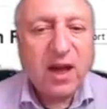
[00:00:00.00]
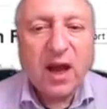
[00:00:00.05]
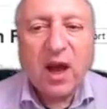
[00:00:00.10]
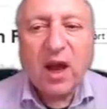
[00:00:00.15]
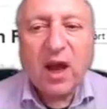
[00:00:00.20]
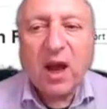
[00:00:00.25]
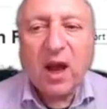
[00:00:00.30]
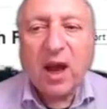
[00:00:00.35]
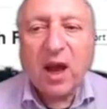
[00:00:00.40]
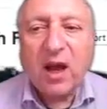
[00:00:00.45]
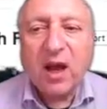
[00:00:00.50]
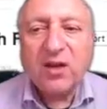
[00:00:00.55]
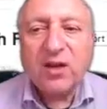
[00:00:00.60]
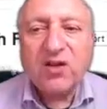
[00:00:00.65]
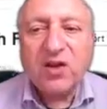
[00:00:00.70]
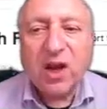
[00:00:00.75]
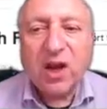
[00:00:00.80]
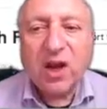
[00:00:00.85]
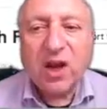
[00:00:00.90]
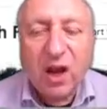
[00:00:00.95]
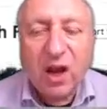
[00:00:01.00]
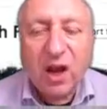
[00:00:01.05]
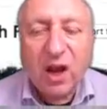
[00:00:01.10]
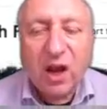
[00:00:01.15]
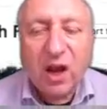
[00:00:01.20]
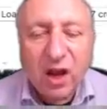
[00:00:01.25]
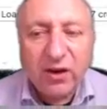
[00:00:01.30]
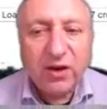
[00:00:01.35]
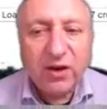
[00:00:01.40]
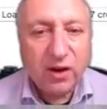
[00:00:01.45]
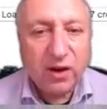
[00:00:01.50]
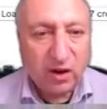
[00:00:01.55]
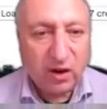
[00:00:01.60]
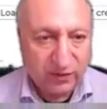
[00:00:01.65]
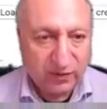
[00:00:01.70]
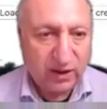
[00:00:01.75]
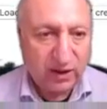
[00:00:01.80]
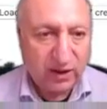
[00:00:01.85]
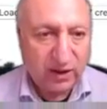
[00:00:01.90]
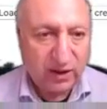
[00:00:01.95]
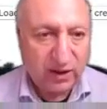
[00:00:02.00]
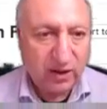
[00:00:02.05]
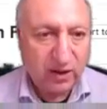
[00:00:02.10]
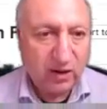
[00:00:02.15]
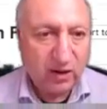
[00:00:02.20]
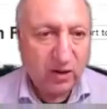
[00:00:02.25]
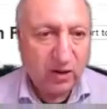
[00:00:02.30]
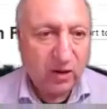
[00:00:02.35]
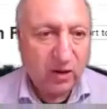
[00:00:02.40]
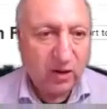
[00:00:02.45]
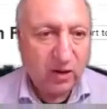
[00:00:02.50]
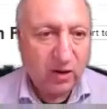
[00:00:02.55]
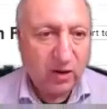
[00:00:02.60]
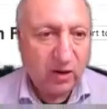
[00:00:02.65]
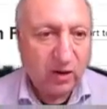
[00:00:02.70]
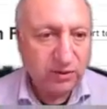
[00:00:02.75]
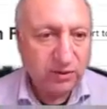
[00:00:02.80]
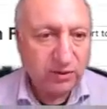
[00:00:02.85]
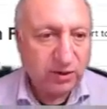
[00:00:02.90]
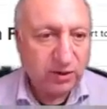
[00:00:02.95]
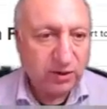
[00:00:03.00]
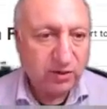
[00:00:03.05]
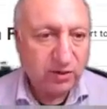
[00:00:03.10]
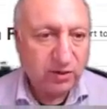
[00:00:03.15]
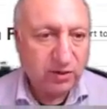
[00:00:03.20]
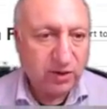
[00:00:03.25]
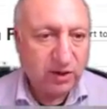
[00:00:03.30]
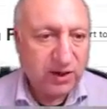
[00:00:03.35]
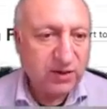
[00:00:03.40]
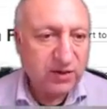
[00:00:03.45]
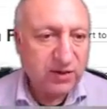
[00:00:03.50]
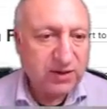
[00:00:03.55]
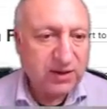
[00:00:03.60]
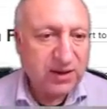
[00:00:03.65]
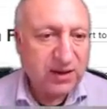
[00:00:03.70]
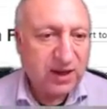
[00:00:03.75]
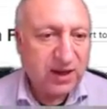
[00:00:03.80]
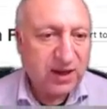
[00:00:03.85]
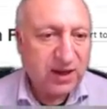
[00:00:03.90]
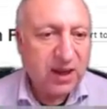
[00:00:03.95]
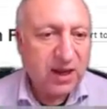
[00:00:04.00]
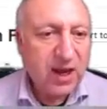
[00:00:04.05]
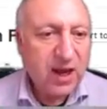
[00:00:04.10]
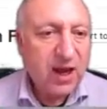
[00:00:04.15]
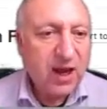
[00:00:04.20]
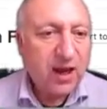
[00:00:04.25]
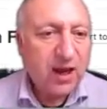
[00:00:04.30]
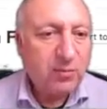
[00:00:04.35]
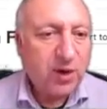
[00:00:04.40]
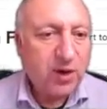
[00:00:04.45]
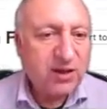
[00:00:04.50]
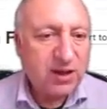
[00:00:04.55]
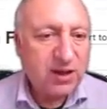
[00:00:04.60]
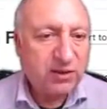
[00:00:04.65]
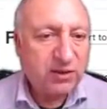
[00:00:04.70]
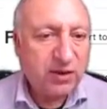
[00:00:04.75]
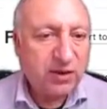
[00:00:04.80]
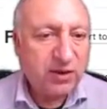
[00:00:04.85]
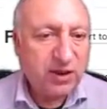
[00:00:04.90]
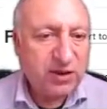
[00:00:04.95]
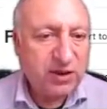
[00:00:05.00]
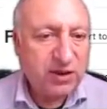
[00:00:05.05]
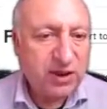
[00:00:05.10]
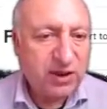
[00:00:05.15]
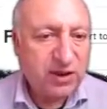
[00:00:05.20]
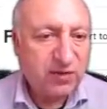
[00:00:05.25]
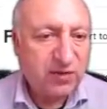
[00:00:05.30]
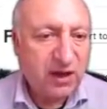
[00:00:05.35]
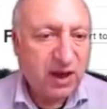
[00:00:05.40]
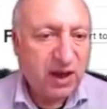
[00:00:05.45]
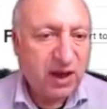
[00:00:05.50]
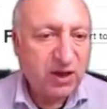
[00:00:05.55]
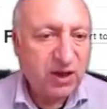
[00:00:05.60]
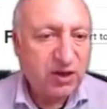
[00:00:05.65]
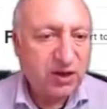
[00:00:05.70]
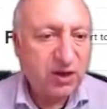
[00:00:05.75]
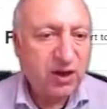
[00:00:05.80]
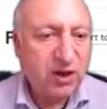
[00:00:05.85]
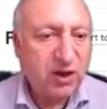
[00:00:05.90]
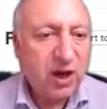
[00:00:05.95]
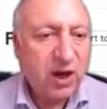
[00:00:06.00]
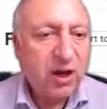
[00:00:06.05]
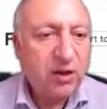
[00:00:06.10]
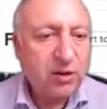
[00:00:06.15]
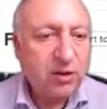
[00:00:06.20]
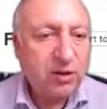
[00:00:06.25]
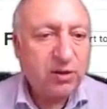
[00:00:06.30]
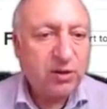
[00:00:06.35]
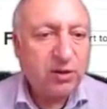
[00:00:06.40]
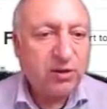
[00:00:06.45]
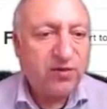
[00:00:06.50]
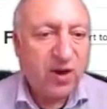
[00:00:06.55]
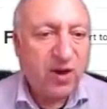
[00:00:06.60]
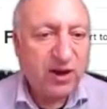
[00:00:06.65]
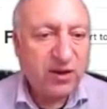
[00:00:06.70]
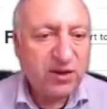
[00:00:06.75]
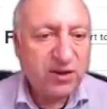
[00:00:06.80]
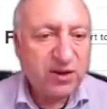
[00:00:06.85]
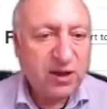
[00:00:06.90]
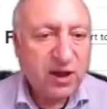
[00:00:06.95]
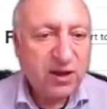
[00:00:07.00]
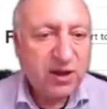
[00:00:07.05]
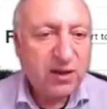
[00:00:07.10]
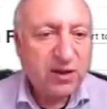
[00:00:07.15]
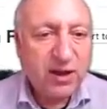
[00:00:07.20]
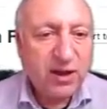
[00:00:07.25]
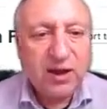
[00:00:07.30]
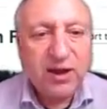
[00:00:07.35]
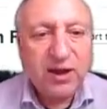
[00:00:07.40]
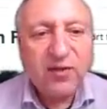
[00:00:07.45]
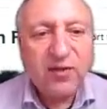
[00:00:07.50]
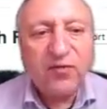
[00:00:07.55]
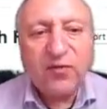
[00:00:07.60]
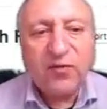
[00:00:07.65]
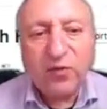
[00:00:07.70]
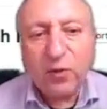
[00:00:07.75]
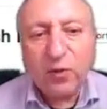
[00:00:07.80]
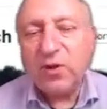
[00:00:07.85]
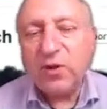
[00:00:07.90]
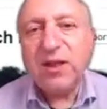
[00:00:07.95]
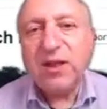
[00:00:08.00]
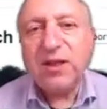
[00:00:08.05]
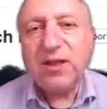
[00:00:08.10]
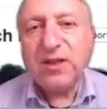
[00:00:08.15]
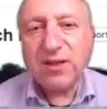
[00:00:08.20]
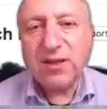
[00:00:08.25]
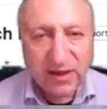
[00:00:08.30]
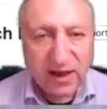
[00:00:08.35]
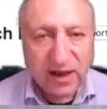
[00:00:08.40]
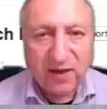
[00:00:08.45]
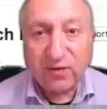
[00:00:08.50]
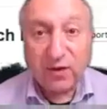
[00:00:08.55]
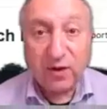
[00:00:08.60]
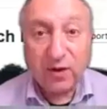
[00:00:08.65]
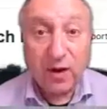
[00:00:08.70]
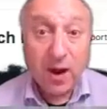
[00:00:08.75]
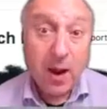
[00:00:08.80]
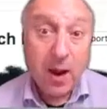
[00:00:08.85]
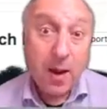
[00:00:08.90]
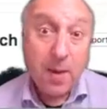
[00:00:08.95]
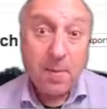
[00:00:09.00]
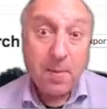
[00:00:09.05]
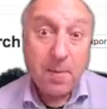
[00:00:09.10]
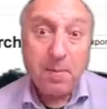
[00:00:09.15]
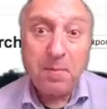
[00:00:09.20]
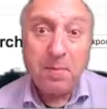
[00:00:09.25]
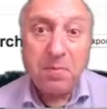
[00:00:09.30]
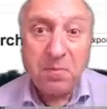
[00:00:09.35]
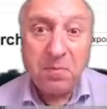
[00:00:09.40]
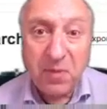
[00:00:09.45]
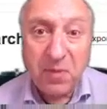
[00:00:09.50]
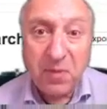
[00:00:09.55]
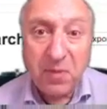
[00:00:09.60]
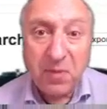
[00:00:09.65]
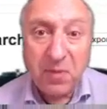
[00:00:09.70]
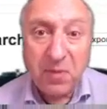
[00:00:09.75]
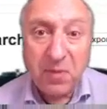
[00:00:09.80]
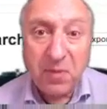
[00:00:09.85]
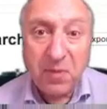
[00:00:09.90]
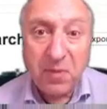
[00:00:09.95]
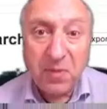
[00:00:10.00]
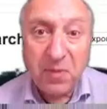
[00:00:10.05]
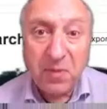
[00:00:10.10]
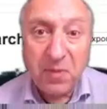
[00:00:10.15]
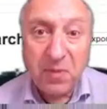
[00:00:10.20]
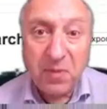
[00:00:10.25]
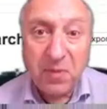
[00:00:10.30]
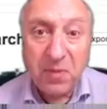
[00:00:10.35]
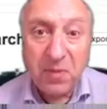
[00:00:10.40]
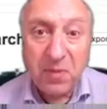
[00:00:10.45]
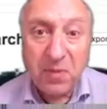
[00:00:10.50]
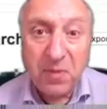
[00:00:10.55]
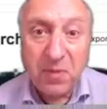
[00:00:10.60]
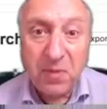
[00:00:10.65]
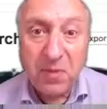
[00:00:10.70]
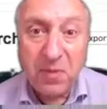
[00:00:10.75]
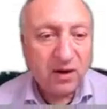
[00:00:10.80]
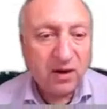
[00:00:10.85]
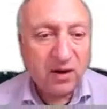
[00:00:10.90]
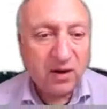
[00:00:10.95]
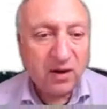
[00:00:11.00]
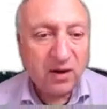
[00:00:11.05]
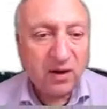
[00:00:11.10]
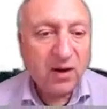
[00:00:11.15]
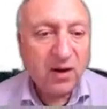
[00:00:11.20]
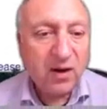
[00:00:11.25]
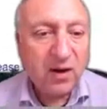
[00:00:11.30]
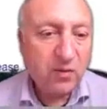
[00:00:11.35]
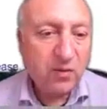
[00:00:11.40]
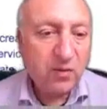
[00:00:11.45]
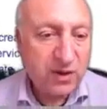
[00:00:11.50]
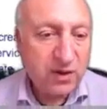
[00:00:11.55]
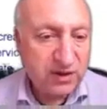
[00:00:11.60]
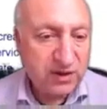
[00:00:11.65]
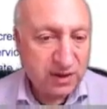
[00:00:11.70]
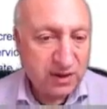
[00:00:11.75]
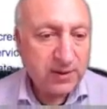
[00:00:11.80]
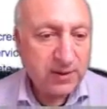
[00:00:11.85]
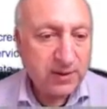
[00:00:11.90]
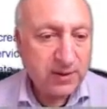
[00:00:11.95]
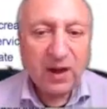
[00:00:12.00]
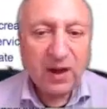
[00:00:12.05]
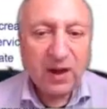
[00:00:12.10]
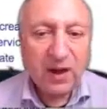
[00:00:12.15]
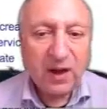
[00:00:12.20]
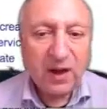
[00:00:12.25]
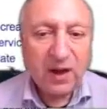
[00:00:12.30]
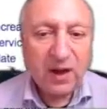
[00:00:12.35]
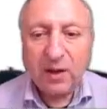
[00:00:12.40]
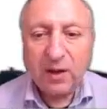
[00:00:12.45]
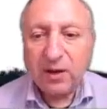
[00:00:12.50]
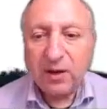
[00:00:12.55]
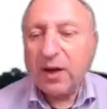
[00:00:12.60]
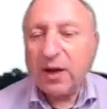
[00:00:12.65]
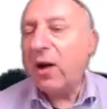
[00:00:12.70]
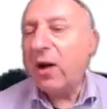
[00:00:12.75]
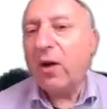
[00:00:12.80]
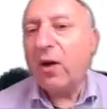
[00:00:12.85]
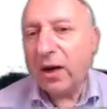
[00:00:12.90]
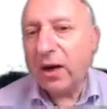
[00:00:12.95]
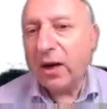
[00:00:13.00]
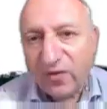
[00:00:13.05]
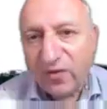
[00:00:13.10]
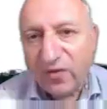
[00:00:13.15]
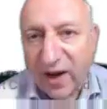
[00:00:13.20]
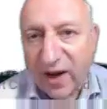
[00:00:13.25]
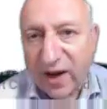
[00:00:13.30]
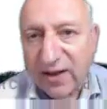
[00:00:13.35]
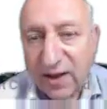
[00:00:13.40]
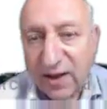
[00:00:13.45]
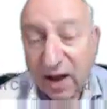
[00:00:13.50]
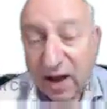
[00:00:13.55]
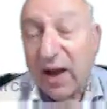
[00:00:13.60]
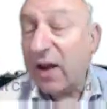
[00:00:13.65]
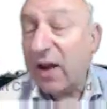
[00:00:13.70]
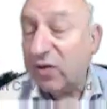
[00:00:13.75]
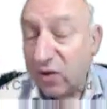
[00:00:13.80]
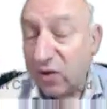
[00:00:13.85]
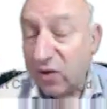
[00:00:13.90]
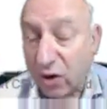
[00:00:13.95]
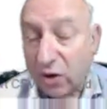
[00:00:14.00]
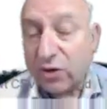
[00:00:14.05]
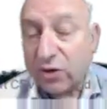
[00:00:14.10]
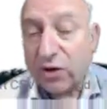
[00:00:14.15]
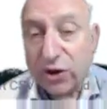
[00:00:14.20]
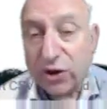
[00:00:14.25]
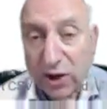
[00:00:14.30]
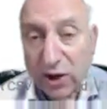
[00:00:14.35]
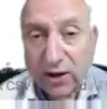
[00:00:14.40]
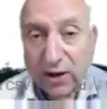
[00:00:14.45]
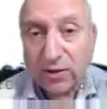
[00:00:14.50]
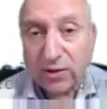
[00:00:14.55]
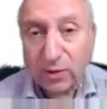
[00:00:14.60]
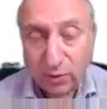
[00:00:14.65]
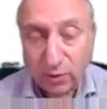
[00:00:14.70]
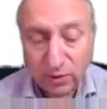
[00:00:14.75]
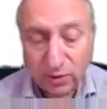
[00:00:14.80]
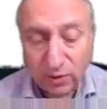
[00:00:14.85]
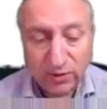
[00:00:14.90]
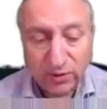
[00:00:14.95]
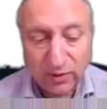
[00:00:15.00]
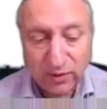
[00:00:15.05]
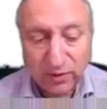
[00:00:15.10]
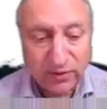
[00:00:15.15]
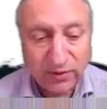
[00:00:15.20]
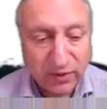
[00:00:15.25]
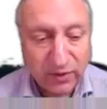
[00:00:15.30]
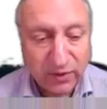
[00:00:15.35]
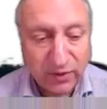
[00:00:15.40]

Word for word: a ton of it on Google. As you can see, price increase justification, Google finds nearly forty-seven million results. Uh, now, I confess I have not checked all of those.